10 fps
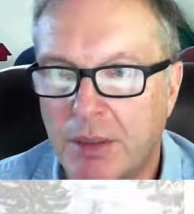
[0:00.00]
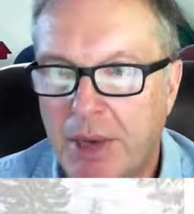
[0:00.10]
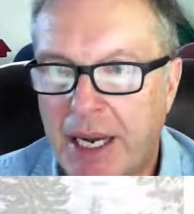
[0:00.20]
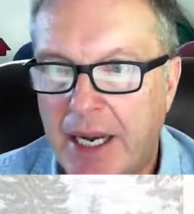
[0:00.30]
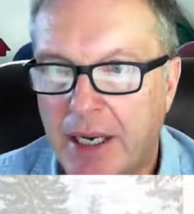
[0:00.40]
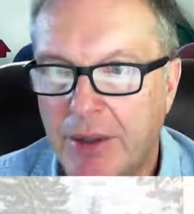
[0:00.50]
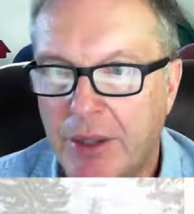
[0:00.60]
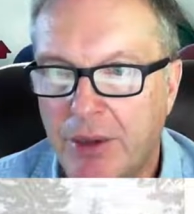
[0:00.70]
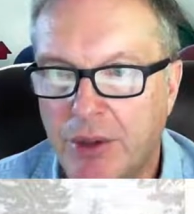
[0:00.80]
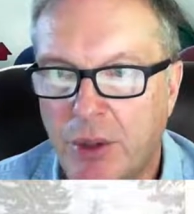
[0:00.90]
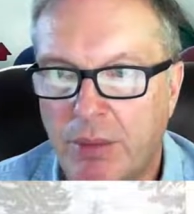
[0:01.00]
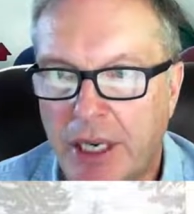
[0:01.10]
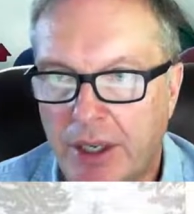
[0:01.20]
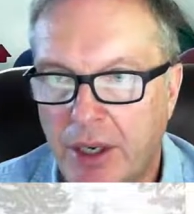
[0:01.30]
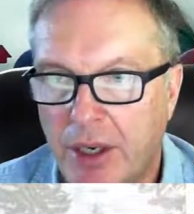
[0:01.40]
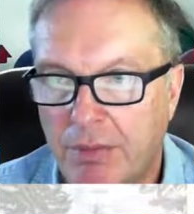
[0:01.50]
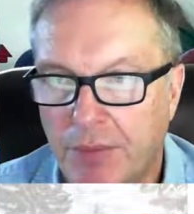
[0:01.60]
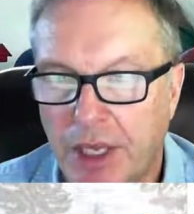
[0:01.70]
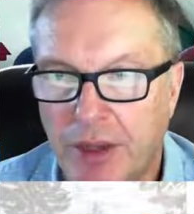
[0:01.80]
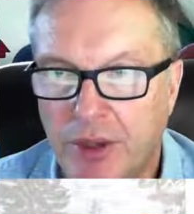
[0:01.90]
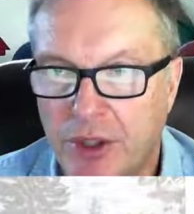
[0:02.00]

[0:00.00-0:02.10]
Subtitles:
and then the back, and then there's no backyard.